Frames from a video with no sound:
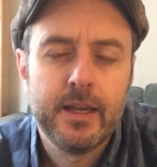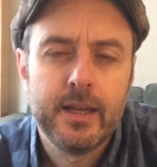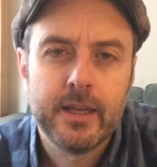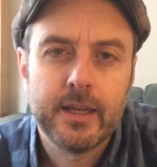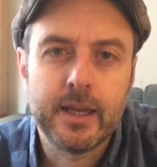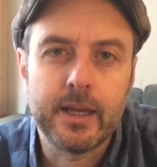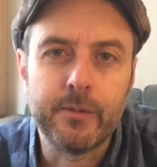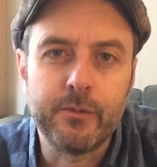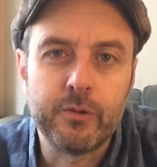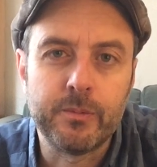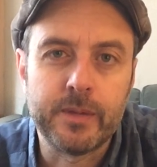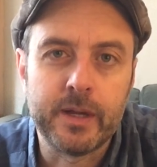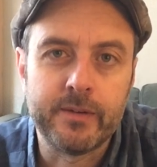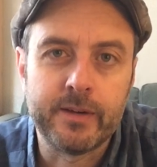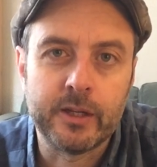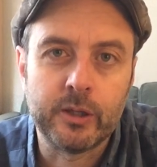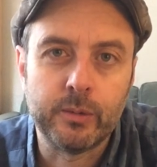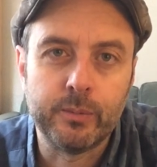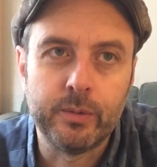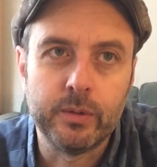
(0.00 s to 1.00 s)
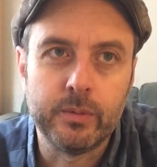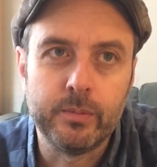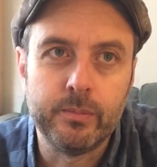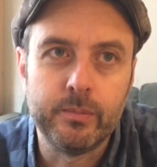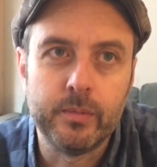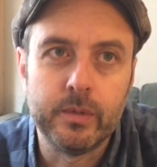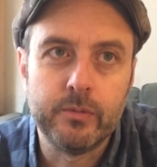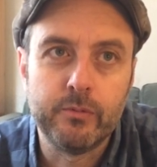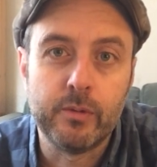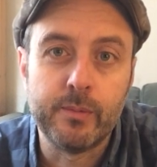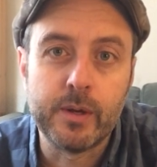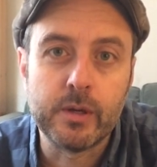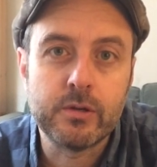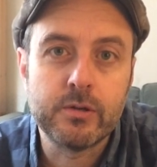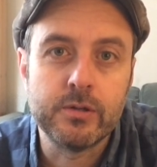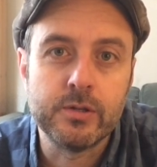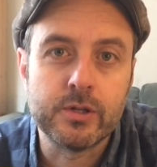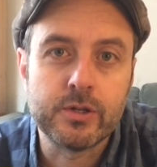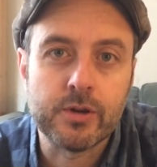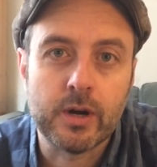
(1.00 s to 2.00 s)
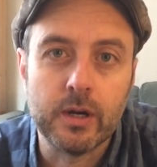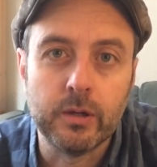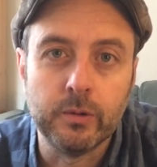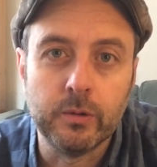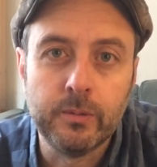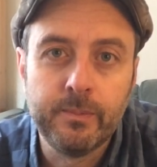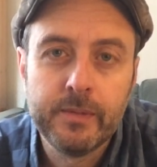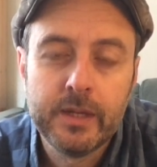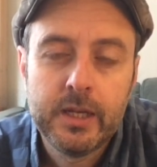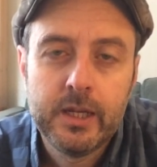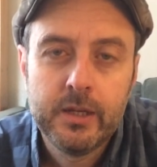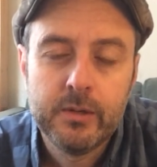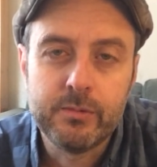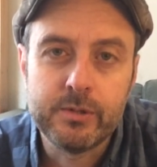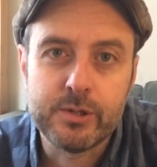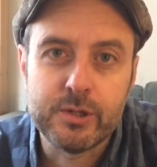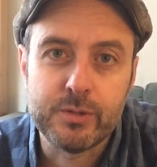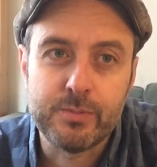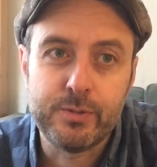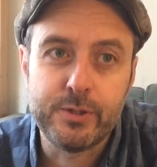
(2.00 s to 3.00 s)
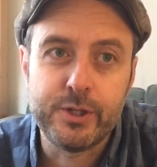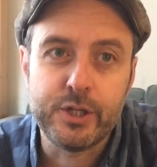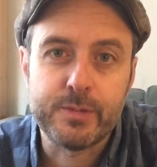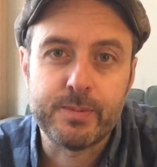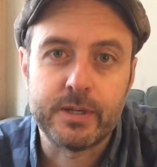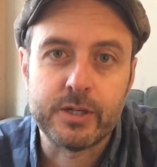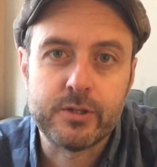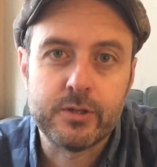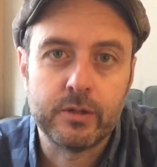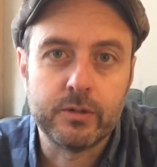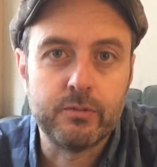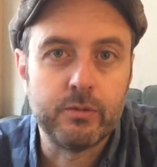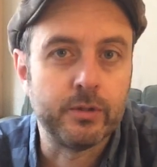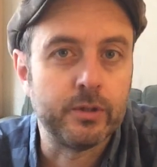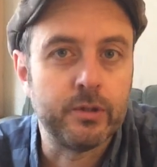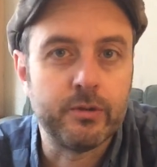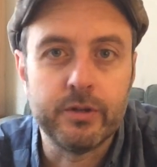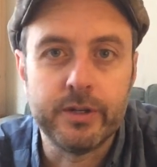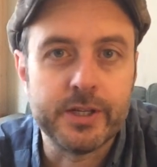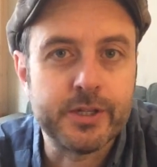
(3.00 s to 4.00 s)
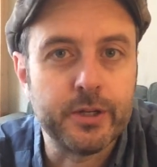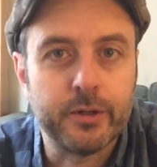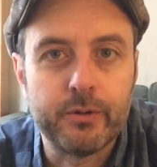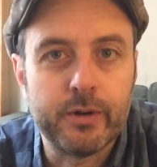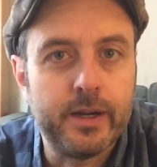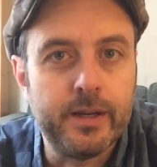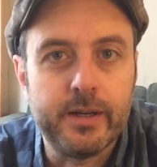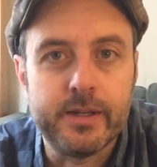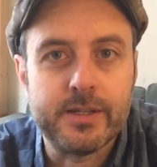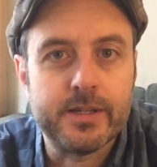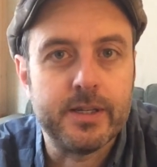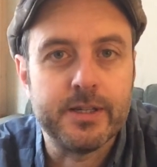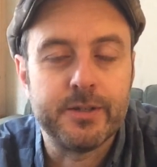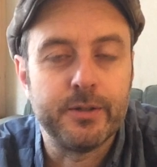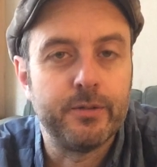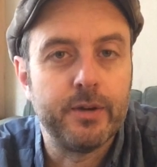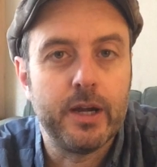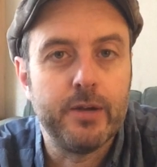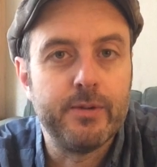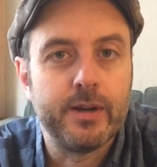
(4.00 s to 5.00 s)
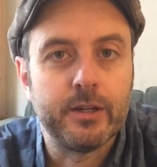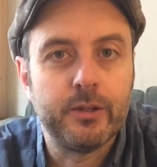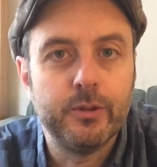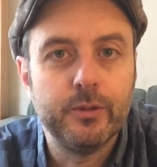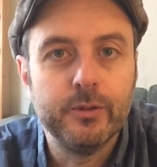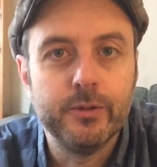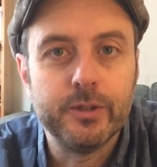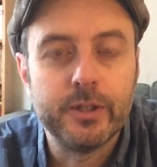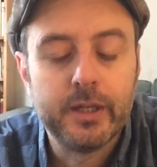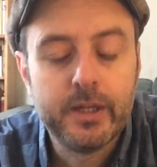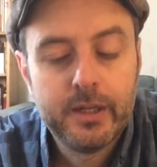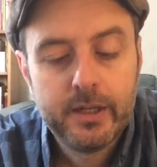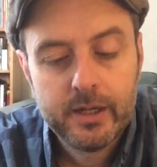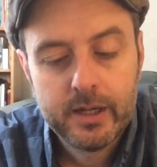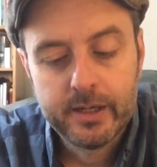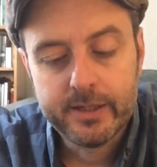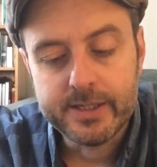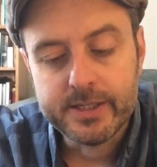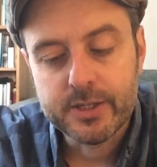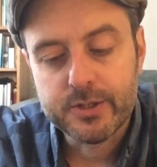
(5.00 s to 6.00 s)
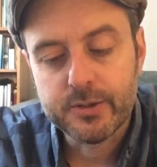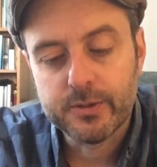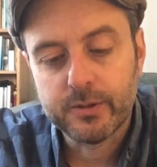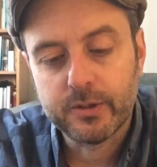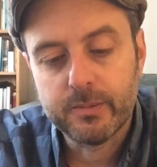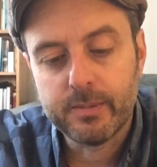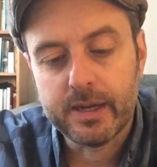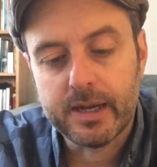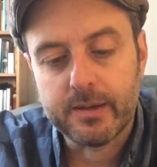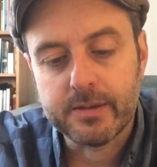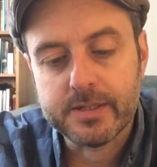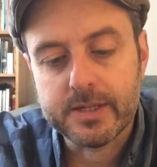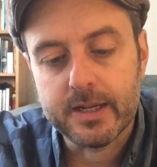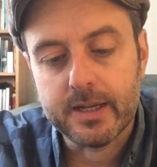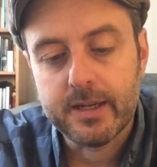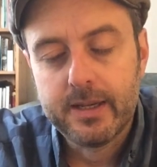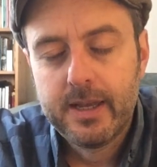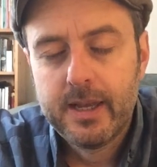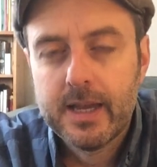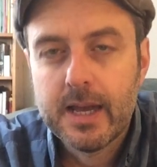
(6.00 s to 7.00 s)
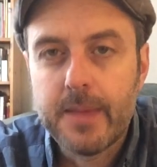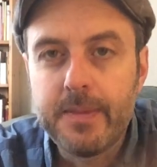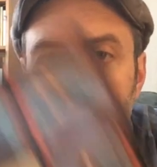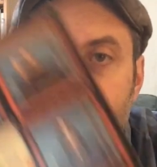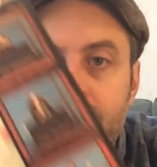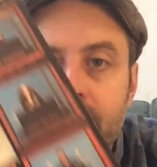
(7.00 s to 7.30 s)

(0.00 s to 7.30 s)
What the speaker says: came from their album Remote Control, which was produced by Todd Rundgren. It's a great record. I need to talk about it. And this